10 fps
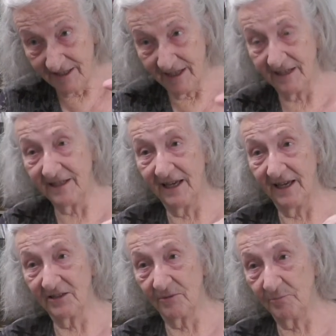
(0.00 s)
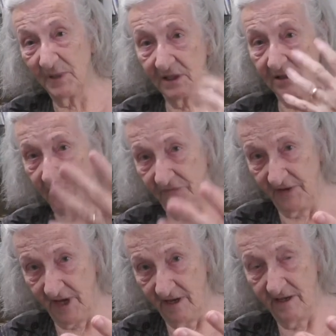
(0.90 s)
And they had a big
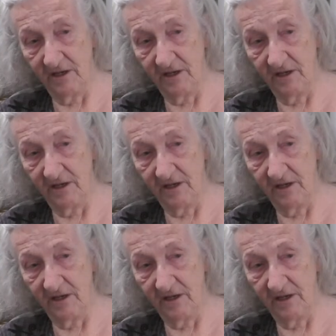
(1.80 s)
affair.